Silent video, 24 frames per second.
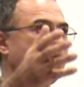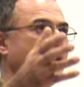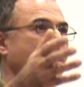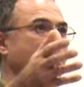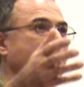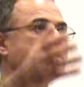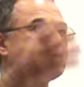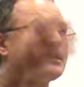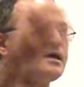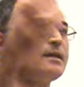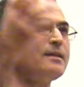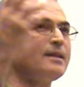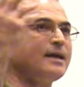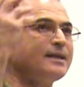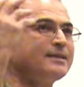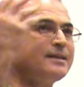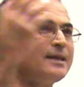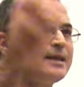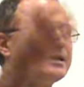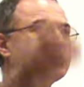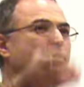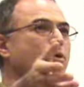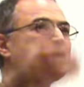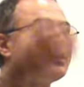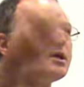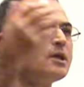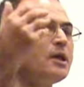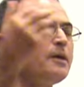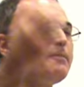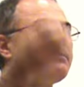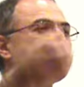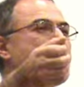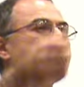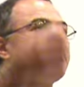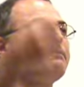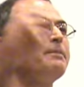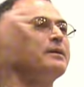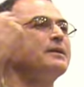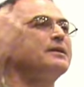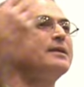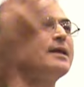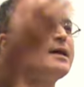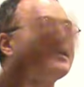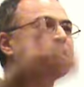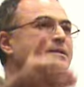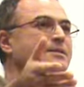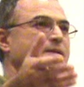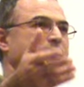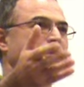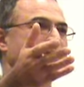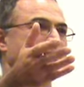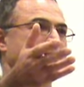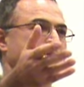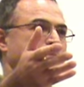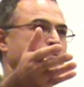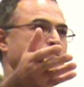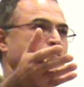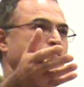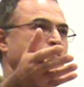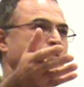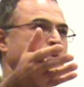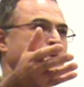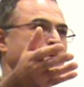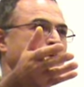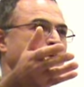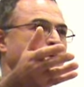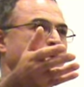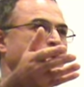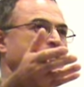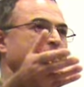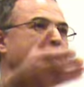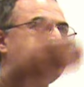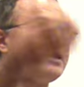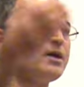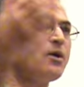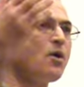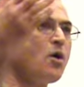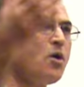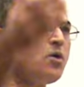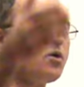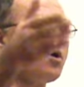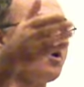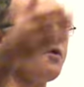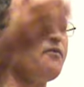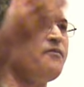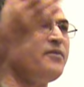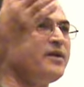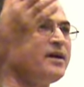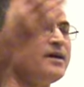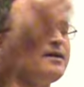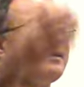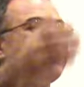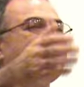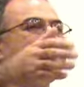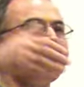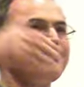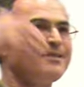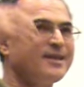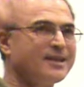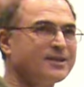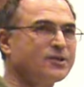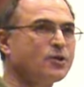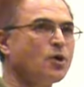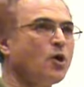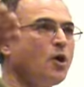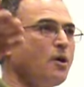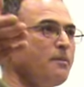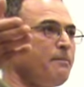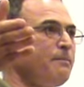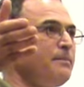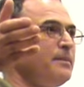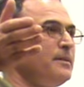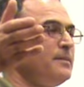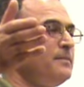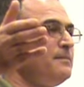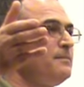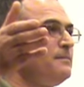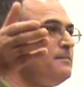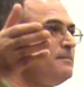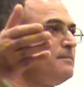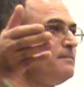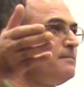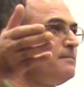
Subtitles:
is that they don't keep the pretenses. They go over the top